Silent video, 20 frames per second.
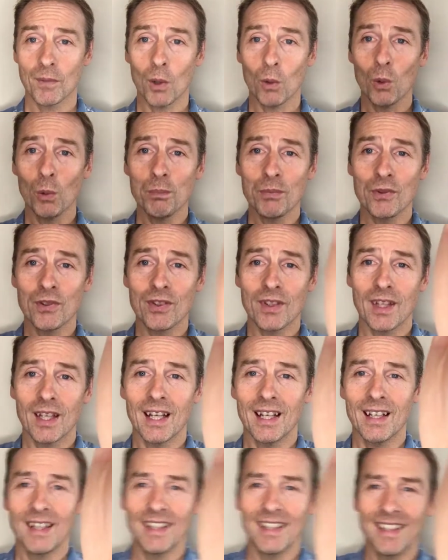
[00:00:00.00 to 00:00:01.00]
Oops,
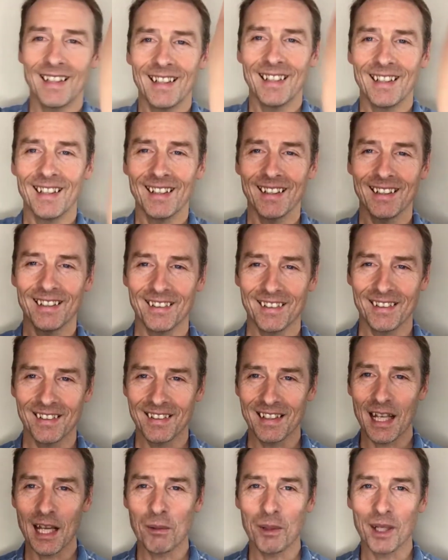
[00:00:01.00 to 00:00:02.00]

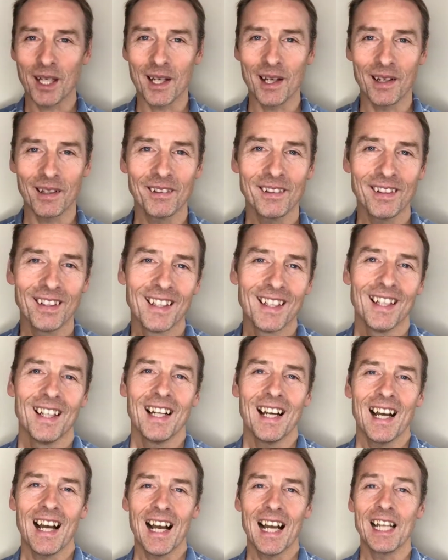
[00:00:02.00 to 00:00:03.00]
there we go.
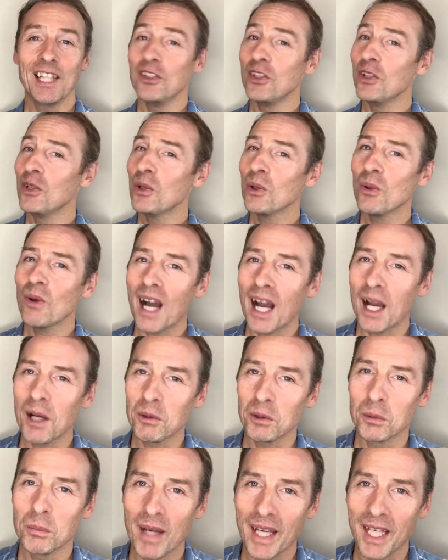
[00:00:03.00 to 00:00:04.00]
I knew I
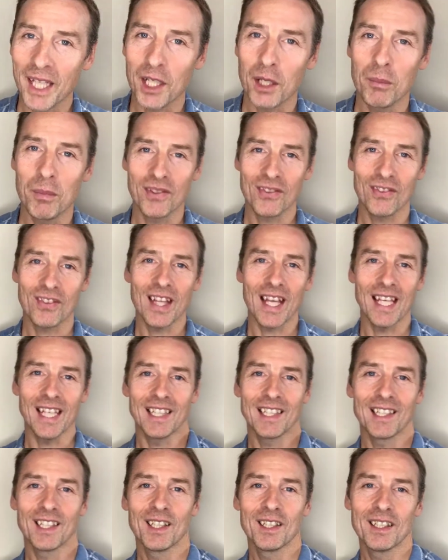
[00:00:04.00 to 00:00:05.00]
would make a
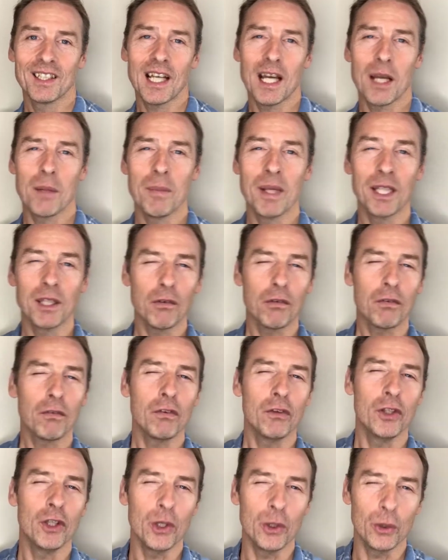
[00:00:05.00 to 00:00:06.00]
mistake. I made a
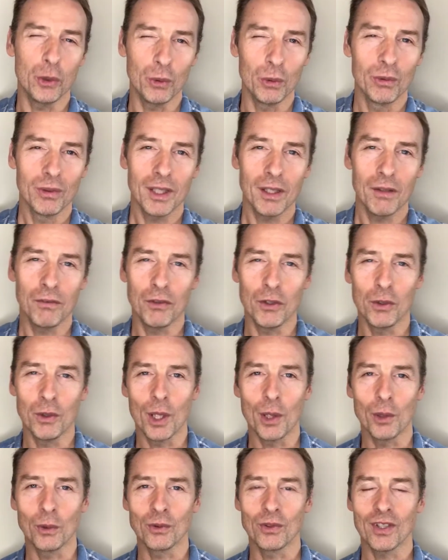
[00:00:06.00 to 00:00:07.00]
few, if you
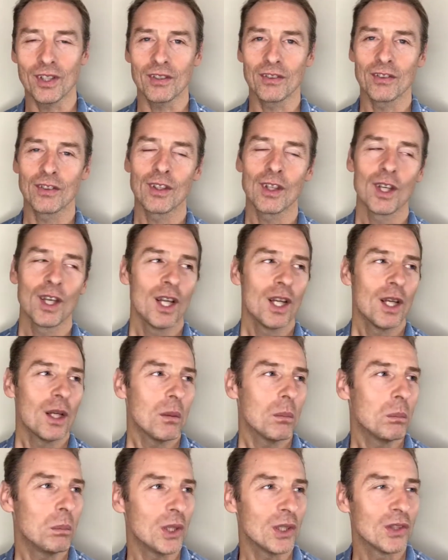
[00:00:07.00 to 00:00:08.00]
noticed,
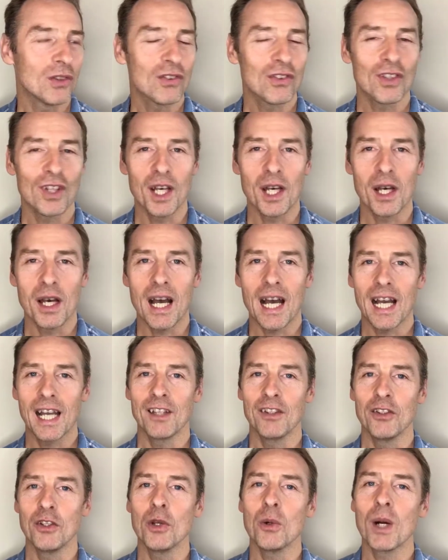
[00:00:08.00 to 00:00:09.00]
but
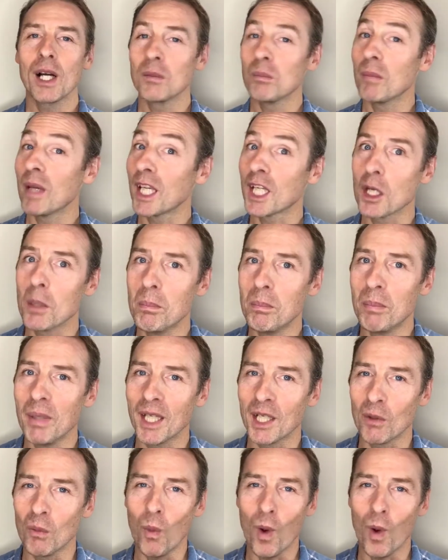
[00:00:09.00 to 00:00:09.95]
I knew I'd make a big